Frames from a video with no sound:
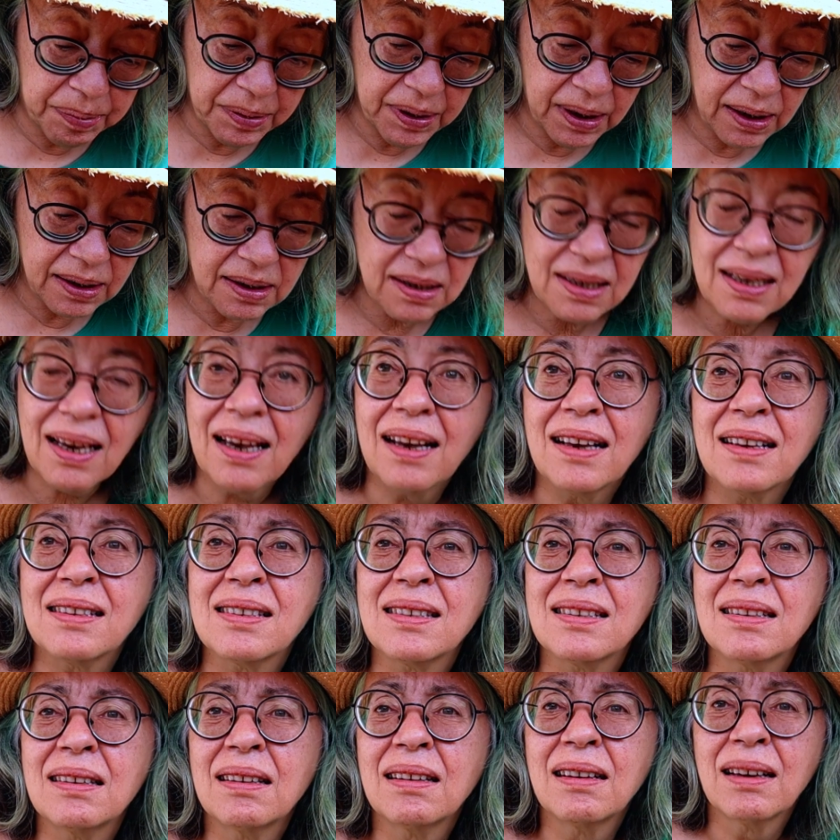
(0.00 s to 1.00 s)
plant
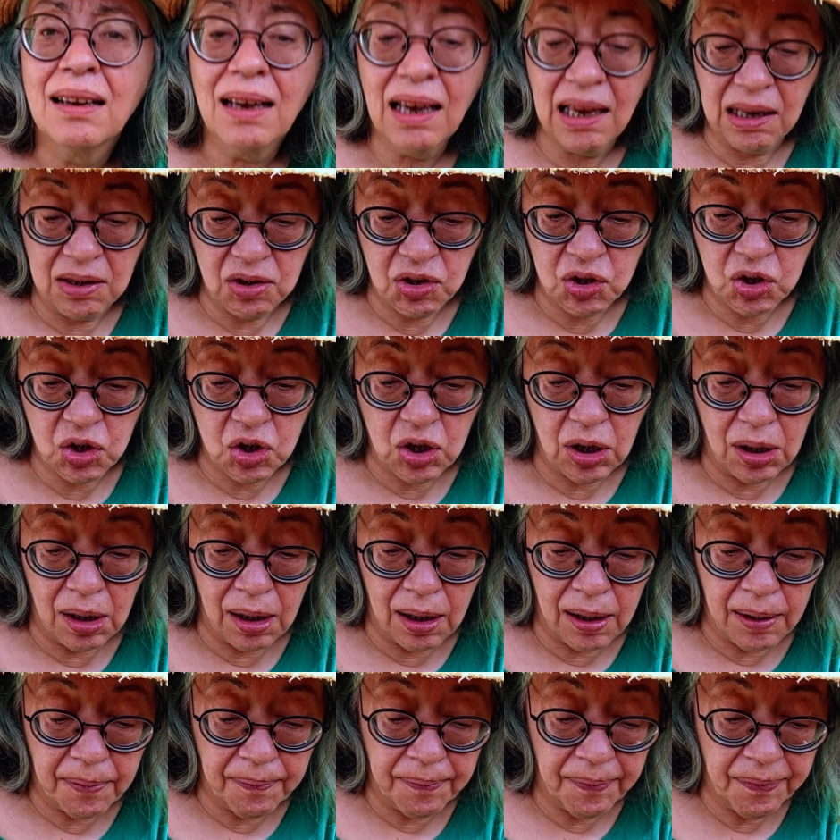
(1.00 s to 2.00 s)
has its
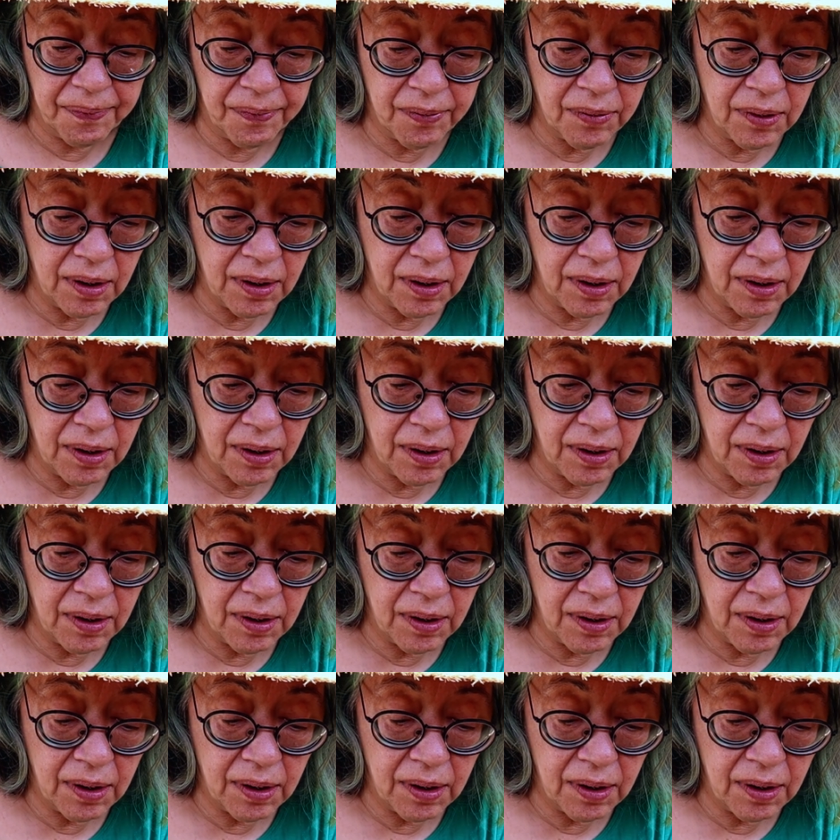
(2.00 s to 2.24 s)
charm.